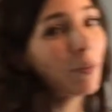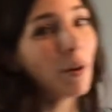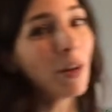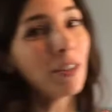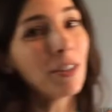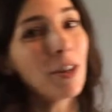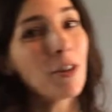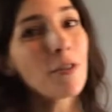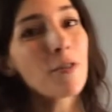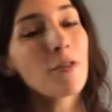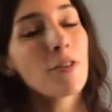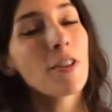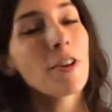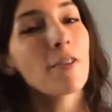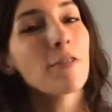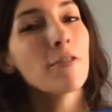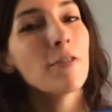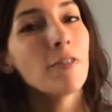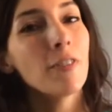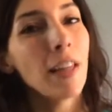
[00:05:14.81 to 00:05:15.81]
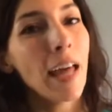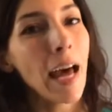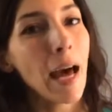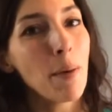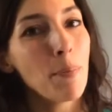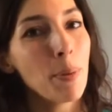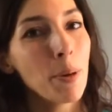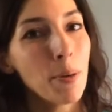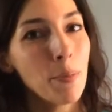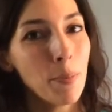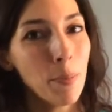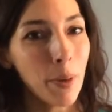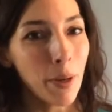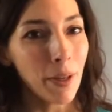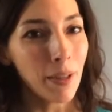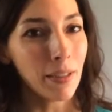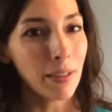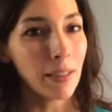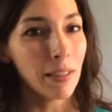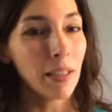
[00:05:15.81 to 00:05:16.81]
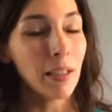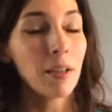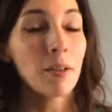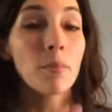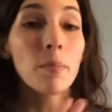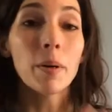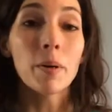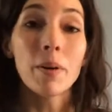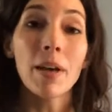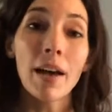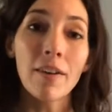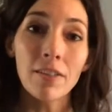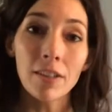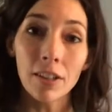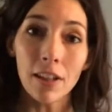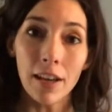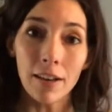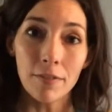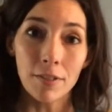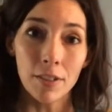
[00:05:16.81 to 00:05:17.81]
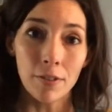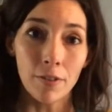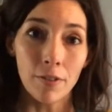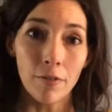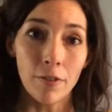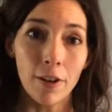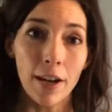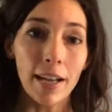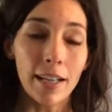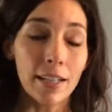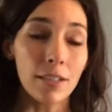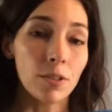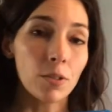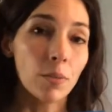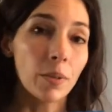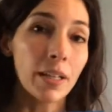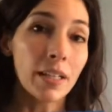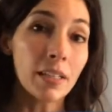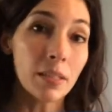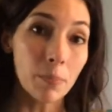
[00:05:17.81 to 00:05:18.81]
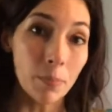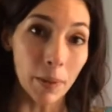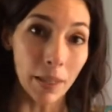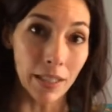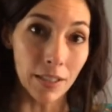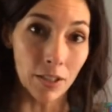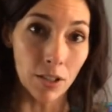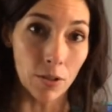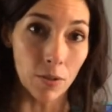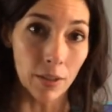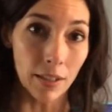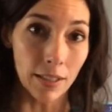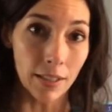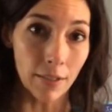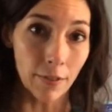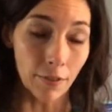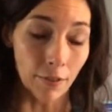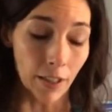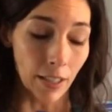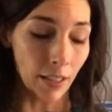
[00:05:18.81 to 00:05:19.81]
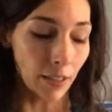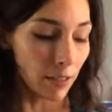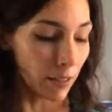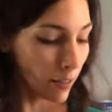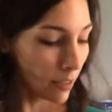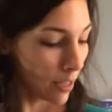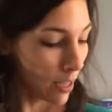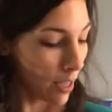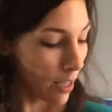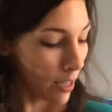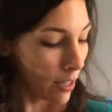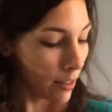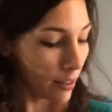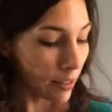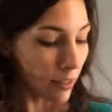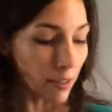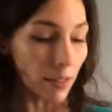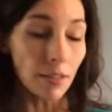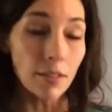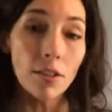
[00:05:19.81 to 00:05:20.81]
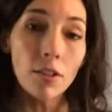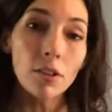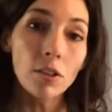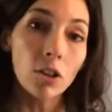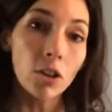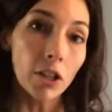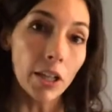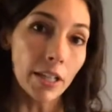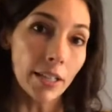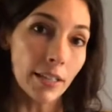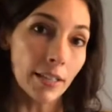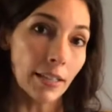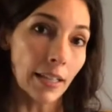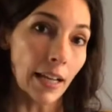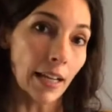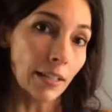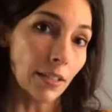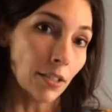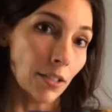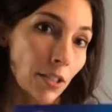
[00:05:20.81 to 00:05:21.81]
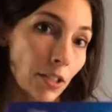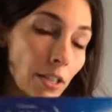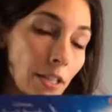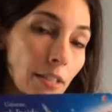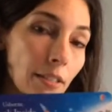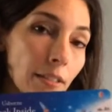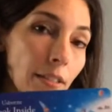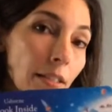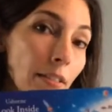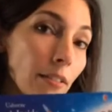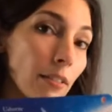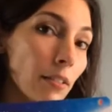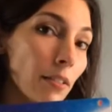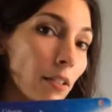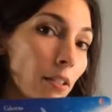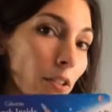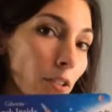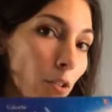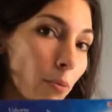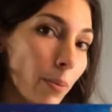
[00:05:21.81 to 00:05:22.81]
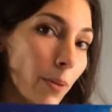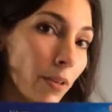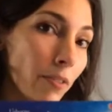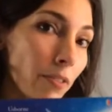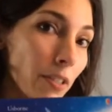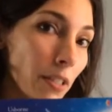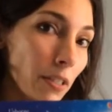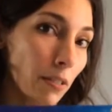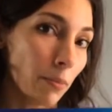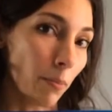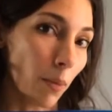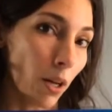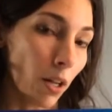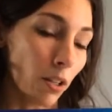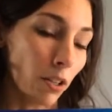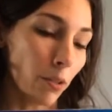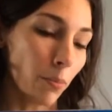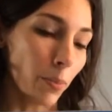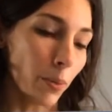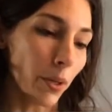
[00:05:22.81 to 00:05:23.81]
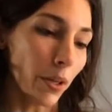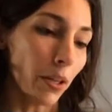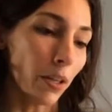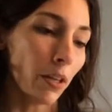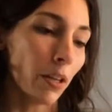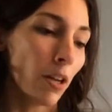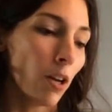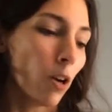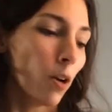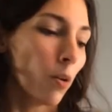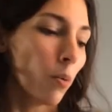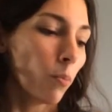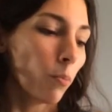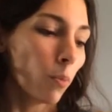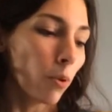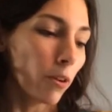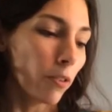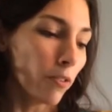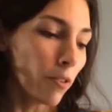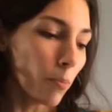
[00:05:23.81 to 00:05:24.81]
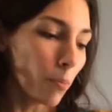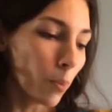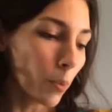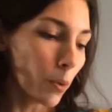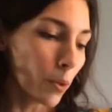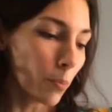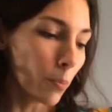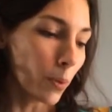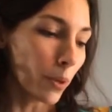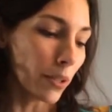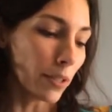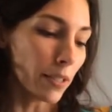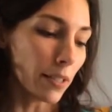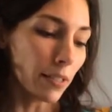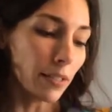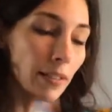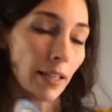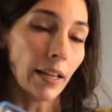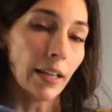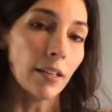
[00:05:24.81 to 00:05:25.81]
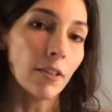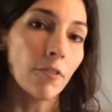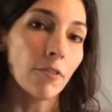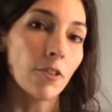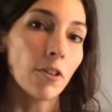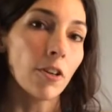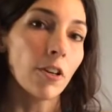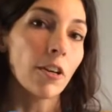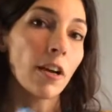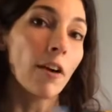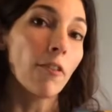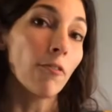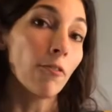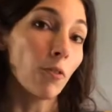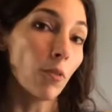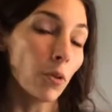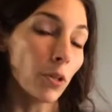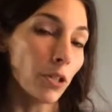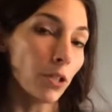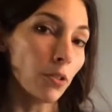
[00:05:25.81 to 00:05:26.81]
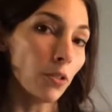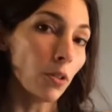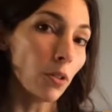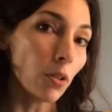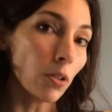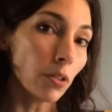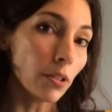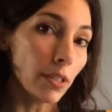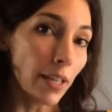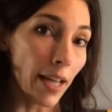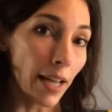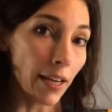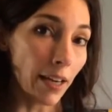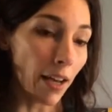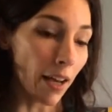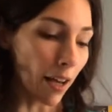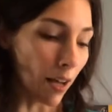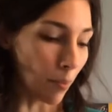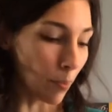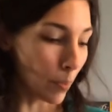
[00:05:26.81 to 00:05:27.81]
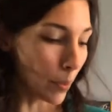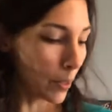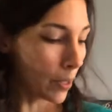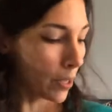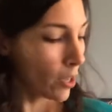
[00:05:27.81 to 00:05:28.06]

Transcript: well known for their flap books, but we have a lot of different varieties, so I want to explain to you the difference. This is the Look Inside series. This is a little bit of a smaller book, more of a board book designed for a 4-year-old and up.